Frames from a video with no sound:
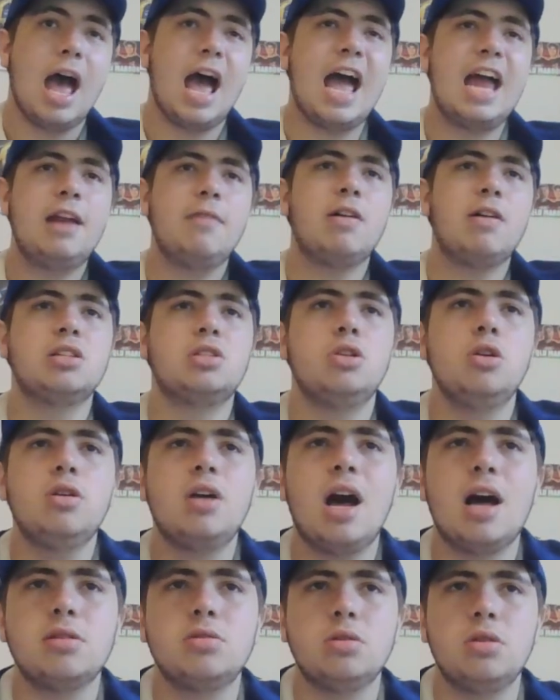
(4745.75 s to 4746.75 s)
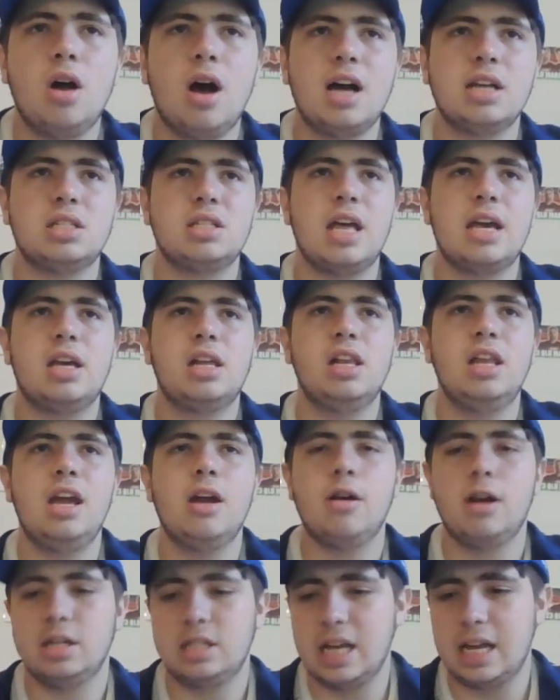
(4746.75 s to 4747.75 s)
Anyways, Newcastle Knights, they
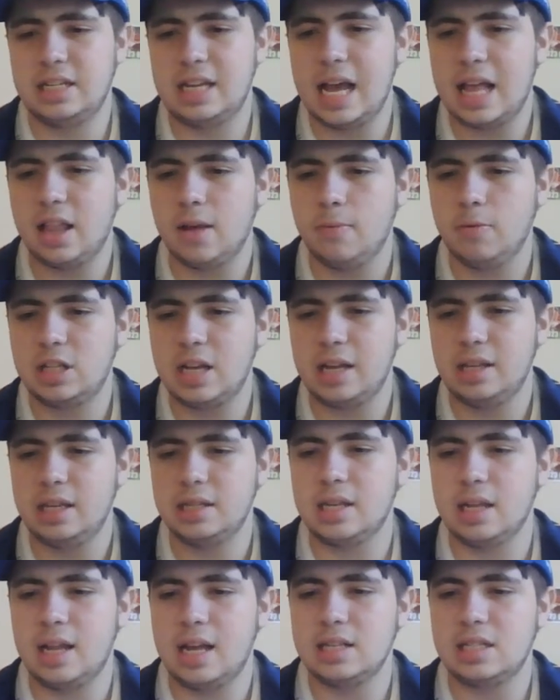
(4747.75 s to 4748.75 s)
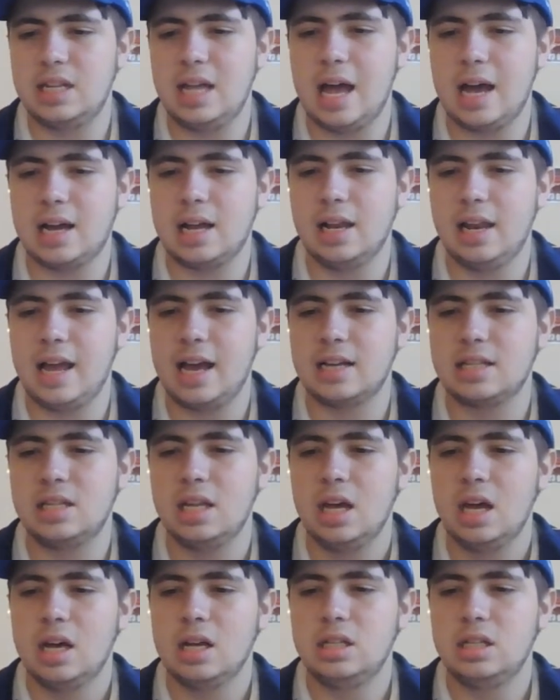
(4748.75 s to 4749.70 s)
clear it. Adela with 10 years or less, yet collects.